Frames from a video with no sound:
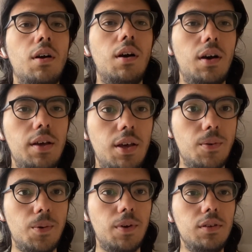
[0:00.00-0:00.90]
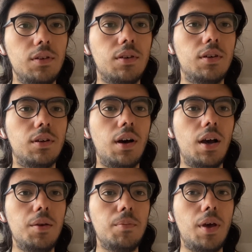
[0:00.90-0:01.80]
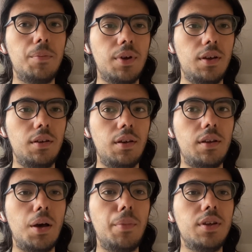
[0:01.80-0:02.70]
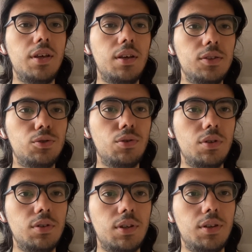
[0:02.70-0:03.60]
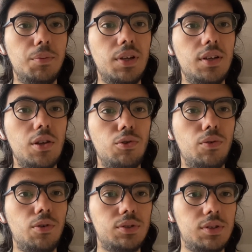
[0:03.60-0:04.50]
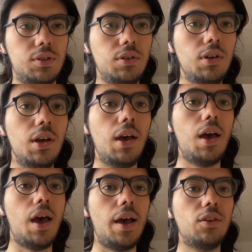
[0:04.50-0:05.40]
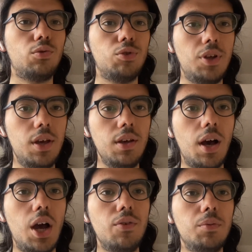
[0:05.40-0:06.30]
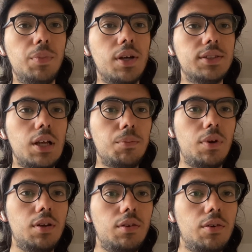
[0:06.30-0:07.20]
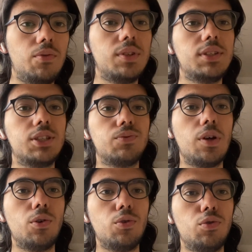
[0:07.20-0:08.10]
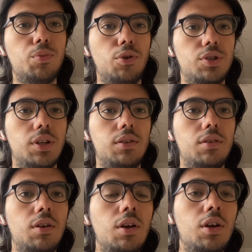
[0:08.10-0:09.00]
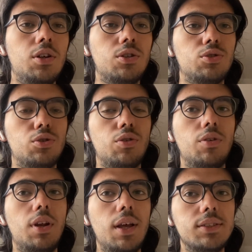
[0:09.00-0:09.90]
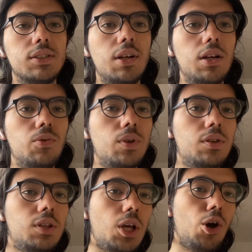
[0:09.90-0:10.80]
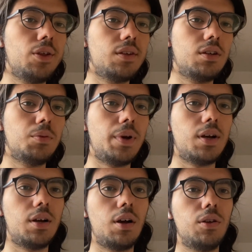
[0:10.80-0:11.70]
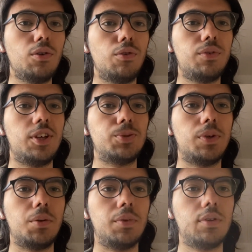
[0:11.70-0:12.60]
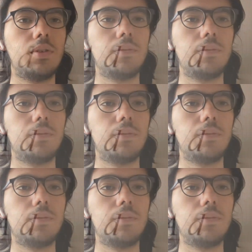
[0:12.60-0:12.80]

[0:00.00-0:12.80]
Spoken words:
Hi everyone, I'm Emre and I'm an EE student in the Bilkent University, and today I will present my Physics 102 project. So let's start with the theoretical background of the experiment.